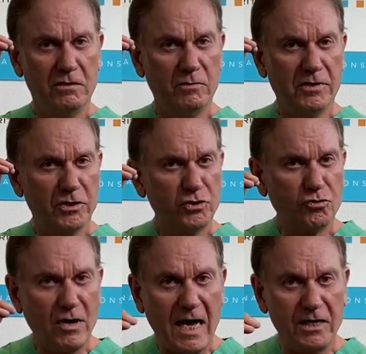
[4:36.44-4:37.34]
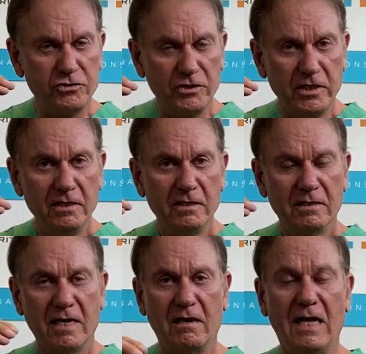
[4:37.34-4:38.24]
with a strategy
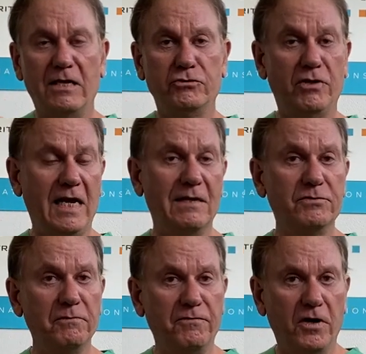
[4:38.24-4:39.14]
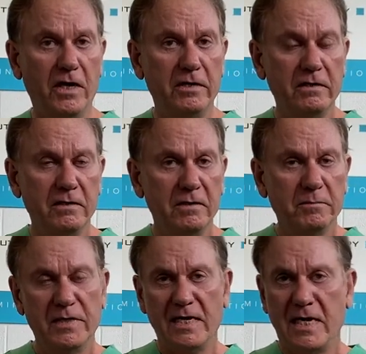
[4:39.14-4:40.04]
that allows you to have some fun,
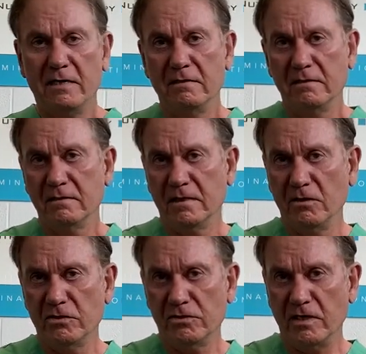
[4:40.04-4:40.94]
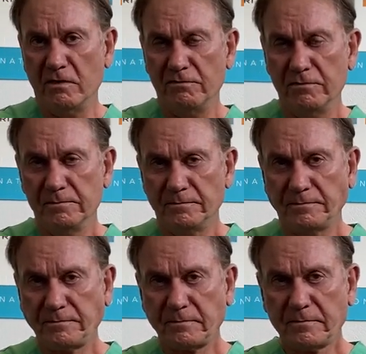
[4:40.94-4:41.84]
but not kill yourself.
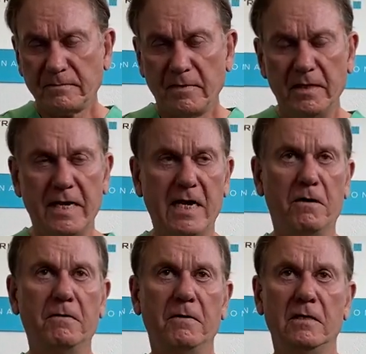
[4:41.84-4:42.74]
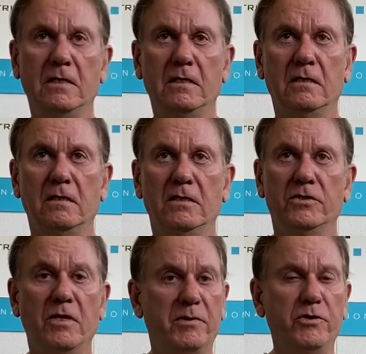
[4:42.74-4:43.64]
Now,
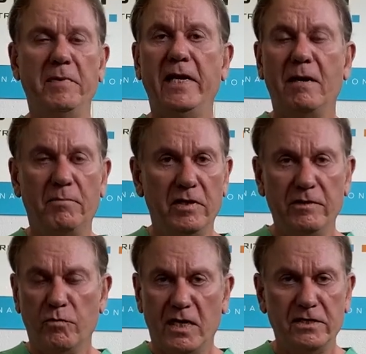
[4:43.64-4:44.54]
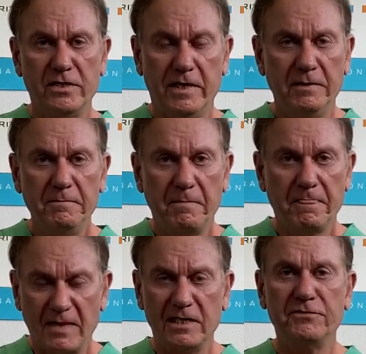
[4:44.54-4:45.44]
some of you may not believe what I say.
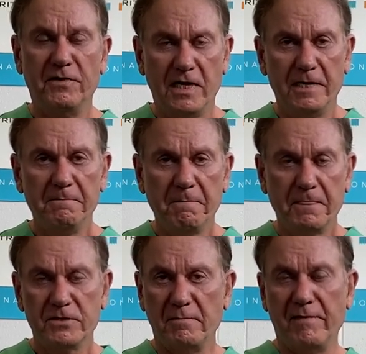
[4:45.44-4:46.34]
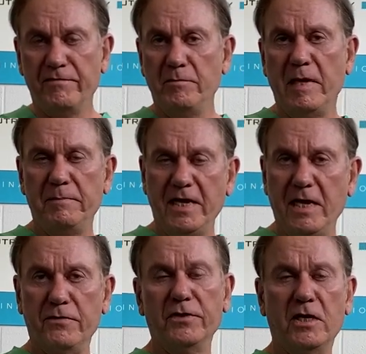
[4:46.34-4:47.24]
That's fine. Some of you may be
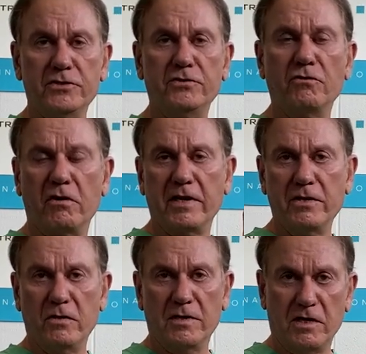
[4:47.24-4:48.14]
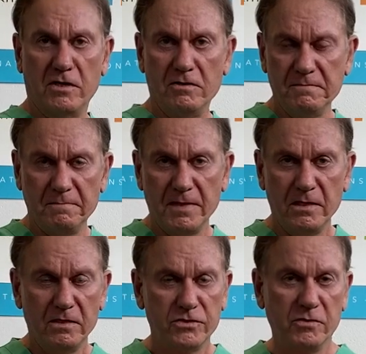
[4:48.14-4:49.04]
health nuts and you already know it all.
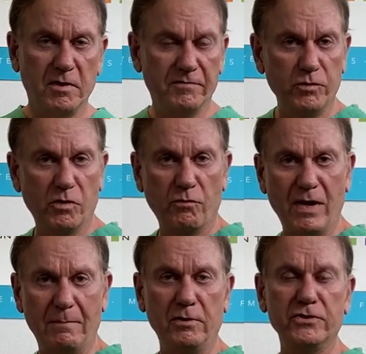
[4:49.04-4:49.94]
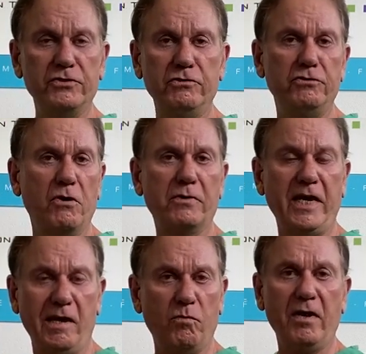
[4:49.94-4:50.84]
Some of you are rebels and you don't
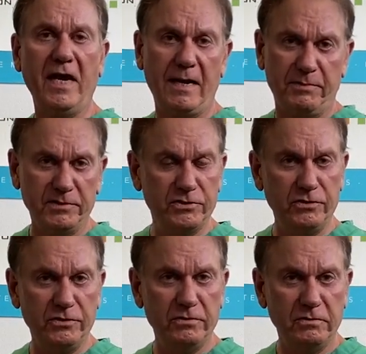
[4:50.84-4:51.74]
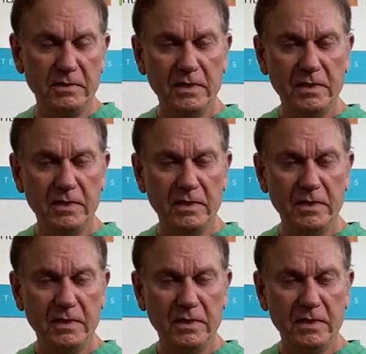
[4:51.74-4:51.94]
care what happens to you.